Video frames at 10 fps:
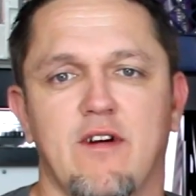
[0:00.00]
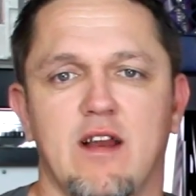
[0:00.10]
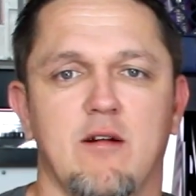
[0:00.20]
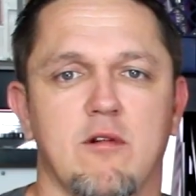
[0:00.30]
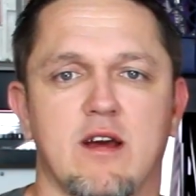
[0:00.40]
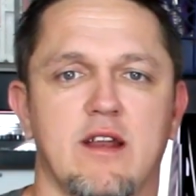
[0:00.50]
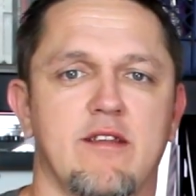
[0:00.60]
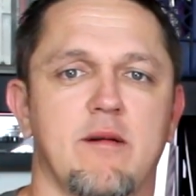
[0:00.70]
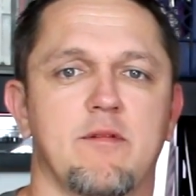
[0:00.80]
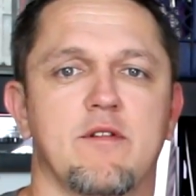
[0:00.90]
to find out what kind of
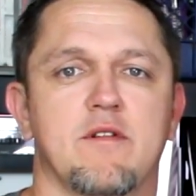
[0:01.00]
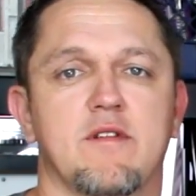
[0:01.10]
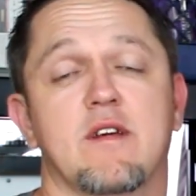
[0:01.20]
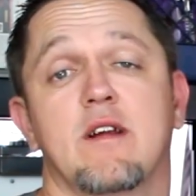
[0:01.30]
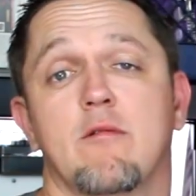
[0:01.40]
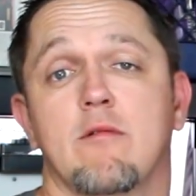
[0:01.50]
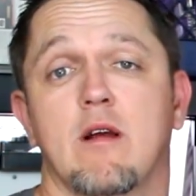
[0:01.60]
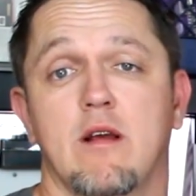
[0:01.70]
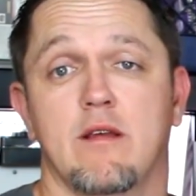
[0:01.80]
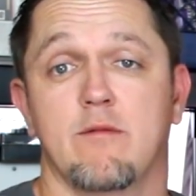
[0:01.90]
temperature it's going
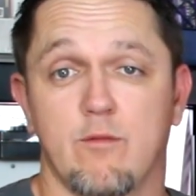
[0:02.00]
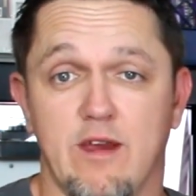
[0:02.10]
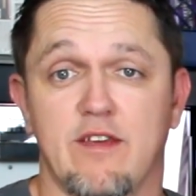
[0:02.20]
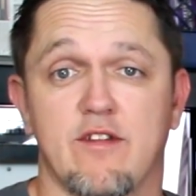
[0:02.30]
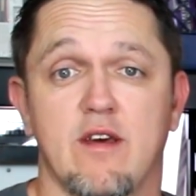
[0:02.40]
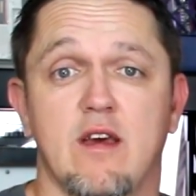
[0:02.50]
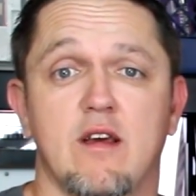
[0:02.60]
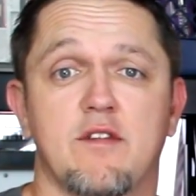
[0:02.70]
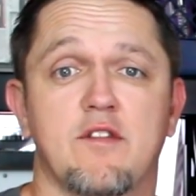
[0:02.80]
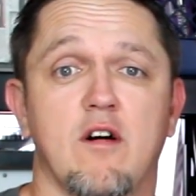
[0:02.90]
to reach.
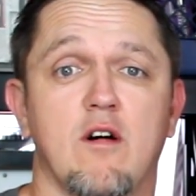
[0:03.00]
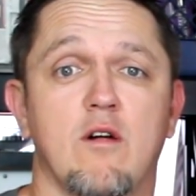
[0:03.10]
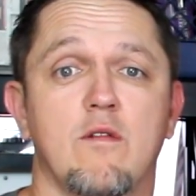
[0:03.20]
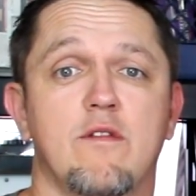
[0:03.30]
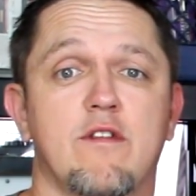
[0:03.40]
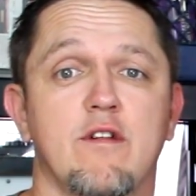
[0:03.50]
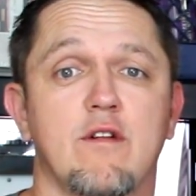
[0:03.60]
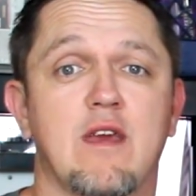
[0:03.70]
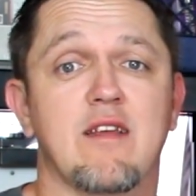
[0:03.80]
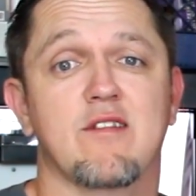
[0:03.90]
So
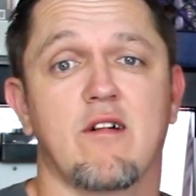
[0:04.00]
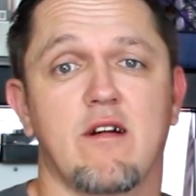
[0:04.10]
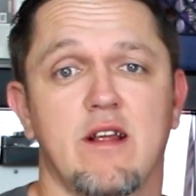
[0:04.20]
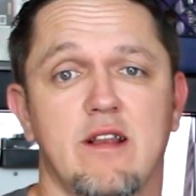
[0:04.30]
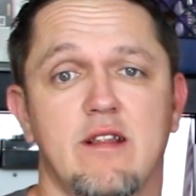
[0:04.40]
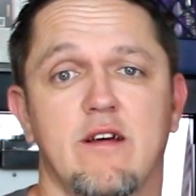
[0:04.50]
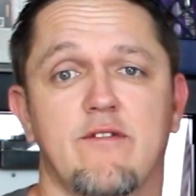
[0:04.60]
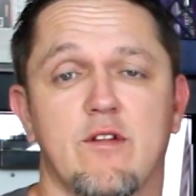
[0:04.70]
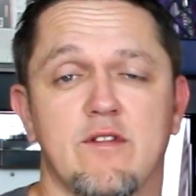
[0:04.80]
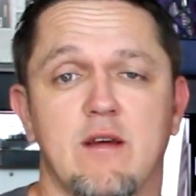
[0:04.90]
to get started, the
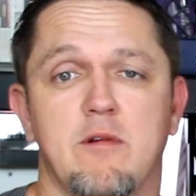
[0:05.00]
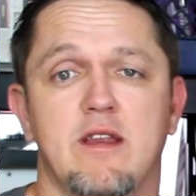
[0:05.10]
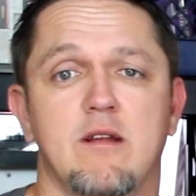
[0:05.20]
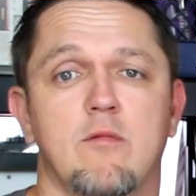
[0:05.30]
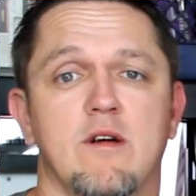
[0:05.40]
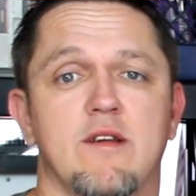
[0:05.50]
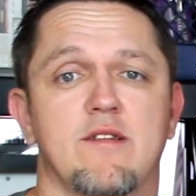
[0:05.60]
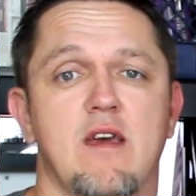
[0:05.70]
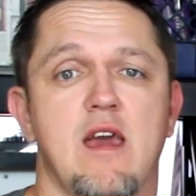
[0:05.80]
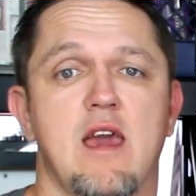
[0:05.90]
first thing we did
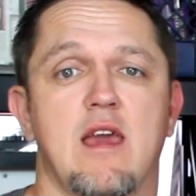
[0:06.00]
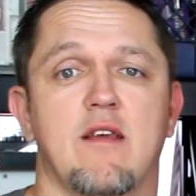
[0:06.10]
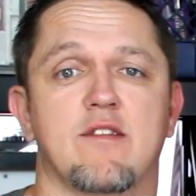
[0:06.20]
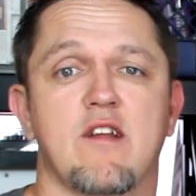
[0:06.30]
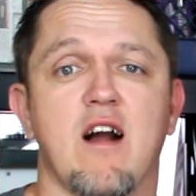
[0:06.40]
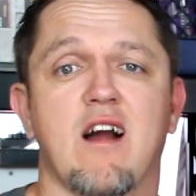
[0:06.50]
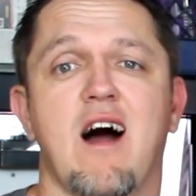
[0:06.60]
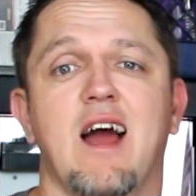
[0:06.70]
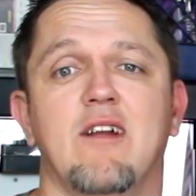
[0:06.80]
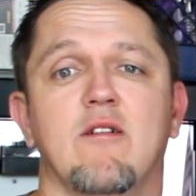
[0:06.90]
was a stock
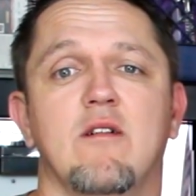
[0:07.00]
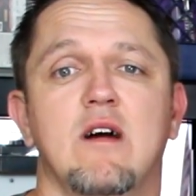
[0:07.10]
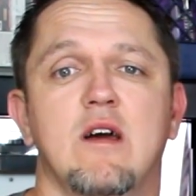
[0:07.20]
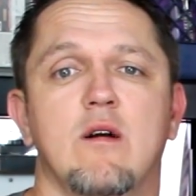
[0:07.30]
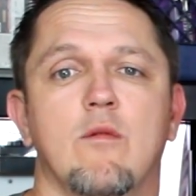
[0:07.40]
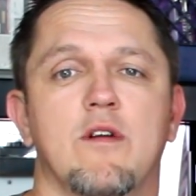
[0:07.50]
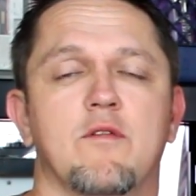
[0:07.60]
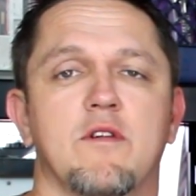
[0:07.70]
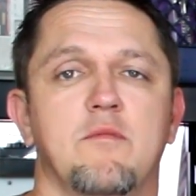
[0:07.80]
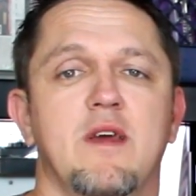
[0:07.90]
idle, which
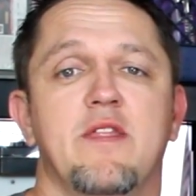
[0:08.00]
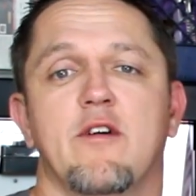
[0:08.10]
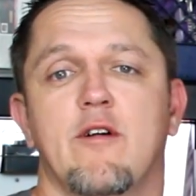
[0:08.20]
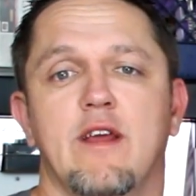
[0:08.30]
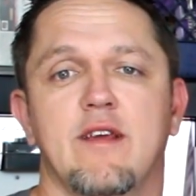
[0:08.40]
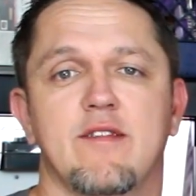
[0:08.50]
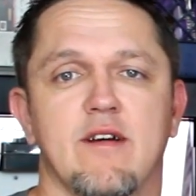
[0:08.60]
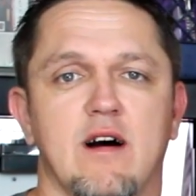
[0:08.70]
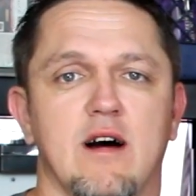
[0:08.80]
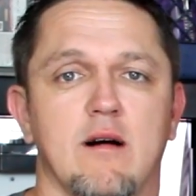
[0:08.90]
was
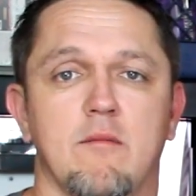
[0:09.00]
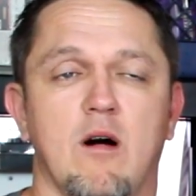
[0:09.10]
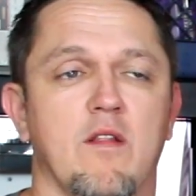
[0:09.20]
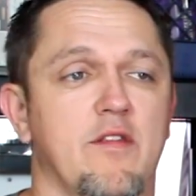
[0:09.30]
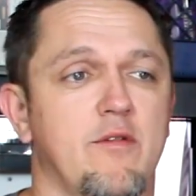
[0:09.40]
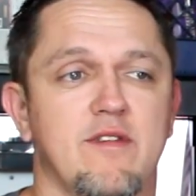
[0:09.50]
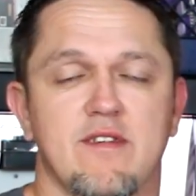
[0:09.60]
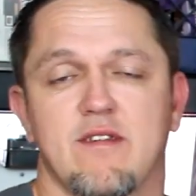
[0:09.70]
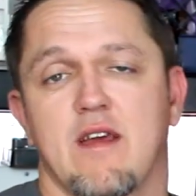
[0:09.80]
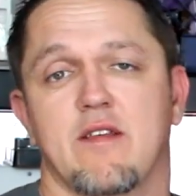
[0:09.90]
mid-30s. On the
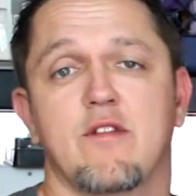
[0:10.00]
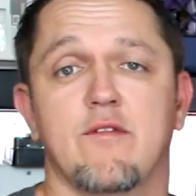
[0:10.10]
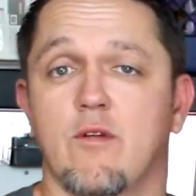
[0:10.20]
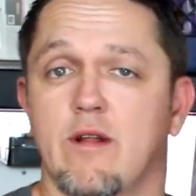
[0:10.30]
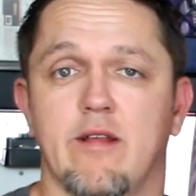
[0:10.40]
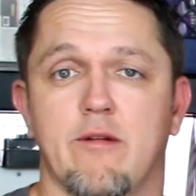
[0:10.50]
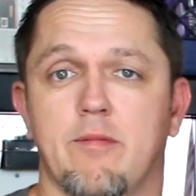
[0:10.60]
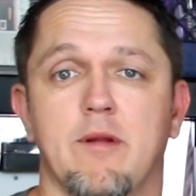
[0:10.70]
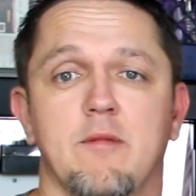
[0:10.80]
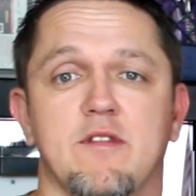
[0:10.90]
360 and the 240 they were
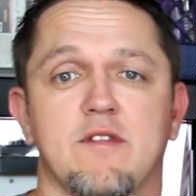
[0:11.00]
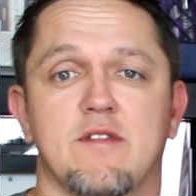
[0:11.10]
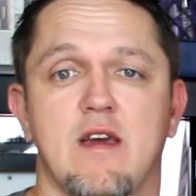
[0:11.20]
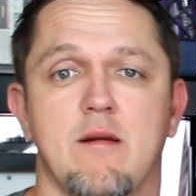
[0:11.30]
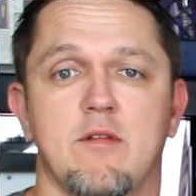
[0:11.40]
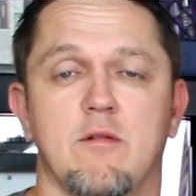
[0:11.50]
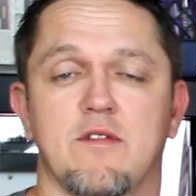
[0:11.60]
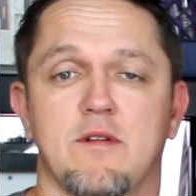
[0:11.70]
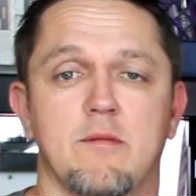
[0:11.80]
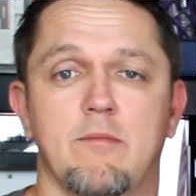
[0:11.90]
pretty much the same. There
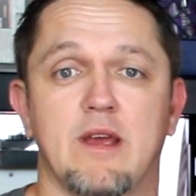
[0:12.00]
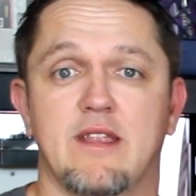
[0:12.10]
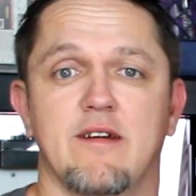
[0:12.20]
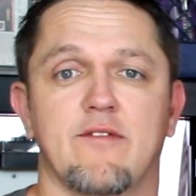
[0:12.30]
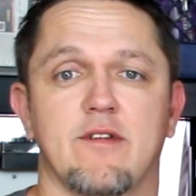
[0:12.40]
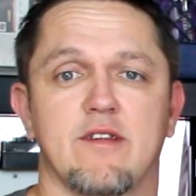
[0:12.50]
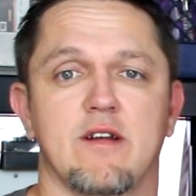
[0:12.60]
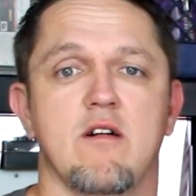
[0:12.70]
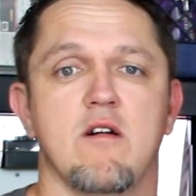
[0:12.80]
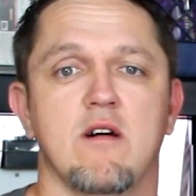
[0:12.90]
wasn't a big difference at
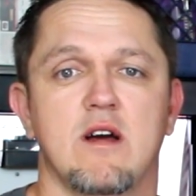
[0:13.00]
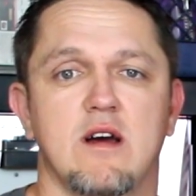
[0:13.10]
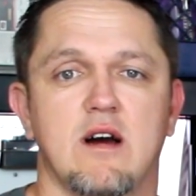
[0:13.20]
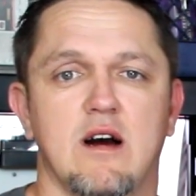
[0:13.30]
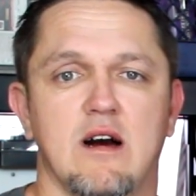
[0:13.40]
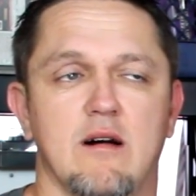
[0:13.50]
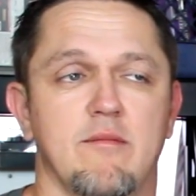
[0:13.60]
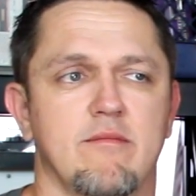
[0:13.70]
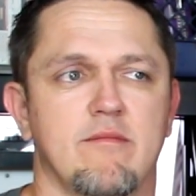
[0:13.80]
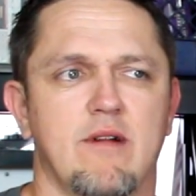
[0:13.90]
all. As a
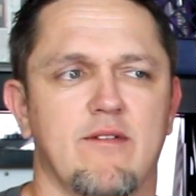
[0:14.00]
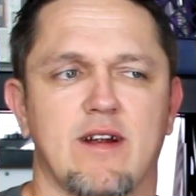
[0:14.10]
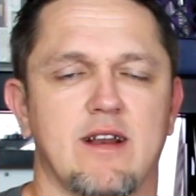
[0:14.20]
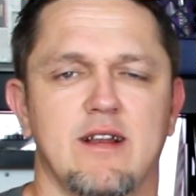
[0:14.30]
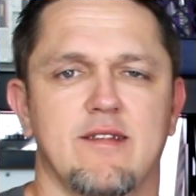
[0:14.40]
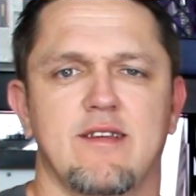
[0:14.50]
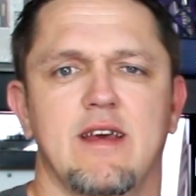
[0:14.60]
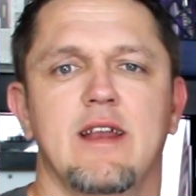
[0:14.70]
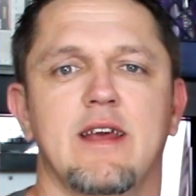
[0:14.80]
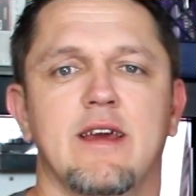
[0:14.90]
matter of fact, I didn't see
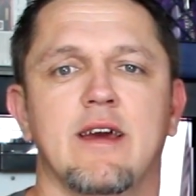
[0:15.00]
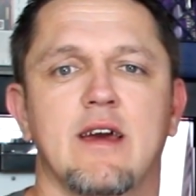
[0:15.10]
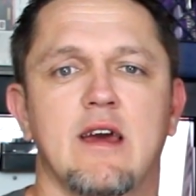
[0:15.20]
any.